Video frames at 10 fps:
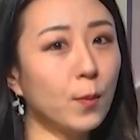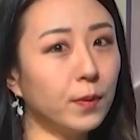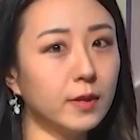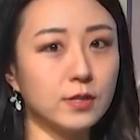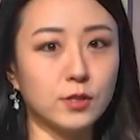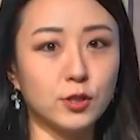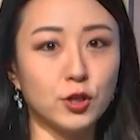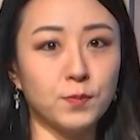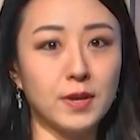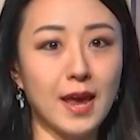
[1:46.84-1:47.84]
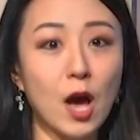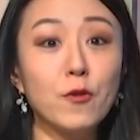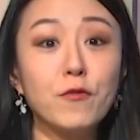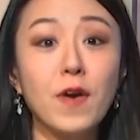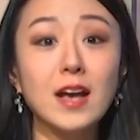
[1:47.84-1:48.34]
police determine how
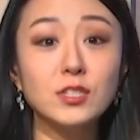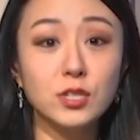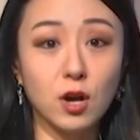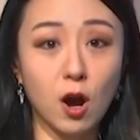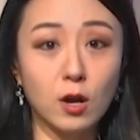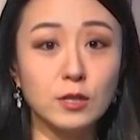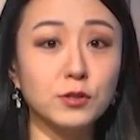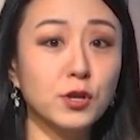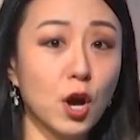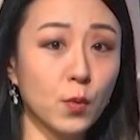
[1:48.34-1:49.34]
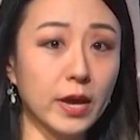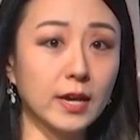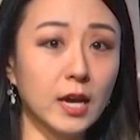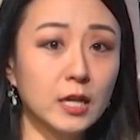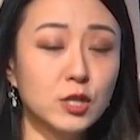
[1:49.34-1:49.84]
fast a car is going
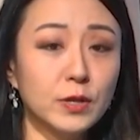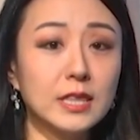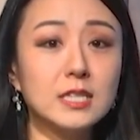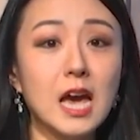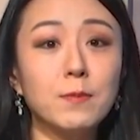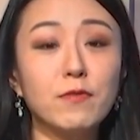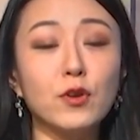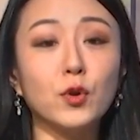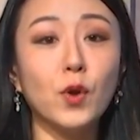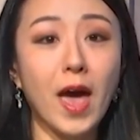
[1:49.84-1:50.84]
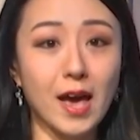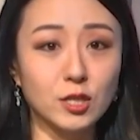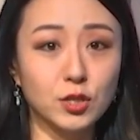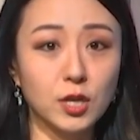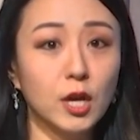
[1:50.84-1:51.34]
during the time of the
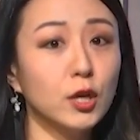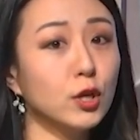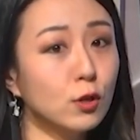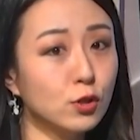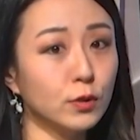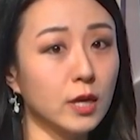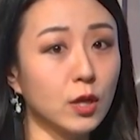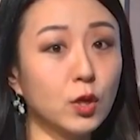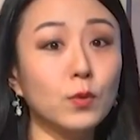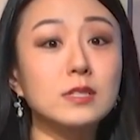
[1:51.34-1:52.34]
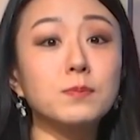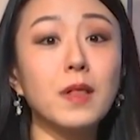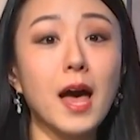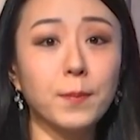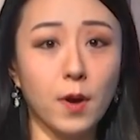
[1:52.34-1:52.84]
crash, usually through its
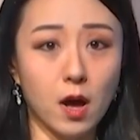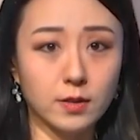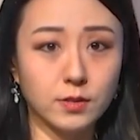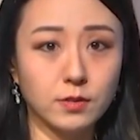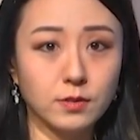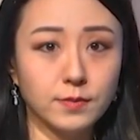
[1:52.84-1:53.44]
black box.